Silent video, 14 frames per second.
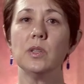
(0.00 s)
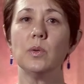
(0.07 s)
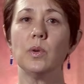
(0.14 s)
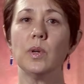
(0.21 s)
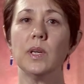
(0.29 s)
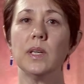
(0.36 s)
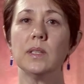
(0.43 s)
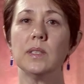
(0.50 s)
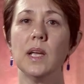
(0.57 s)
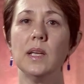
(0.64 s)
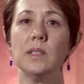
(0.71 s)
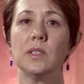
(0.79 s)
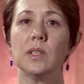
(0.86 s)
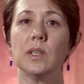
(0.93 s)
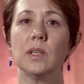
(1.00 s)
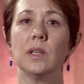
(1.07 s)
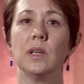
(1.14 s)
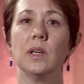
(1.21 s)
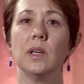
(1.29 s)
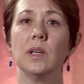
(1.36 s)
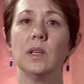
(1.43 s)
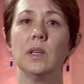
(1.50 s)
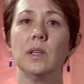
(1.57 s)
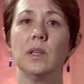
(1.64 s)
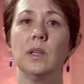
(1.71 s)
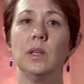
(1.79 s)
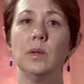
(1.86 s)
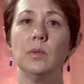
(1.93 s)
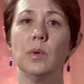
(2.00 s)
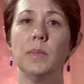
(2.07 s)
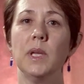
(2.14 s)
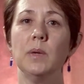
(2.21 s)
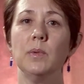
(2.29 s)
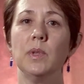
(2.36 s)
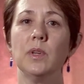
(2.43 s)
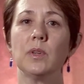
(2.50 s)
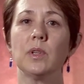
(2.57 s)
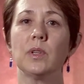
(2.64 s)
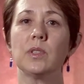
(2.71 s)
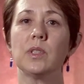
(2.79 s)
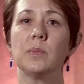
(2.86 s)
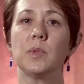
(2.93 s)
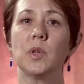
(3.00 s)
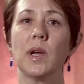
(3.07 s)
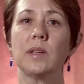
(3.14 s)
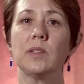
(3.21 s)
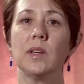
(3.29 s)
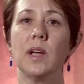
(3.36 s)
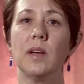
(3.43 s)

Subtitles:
to orientation, you will meet with your clerkship director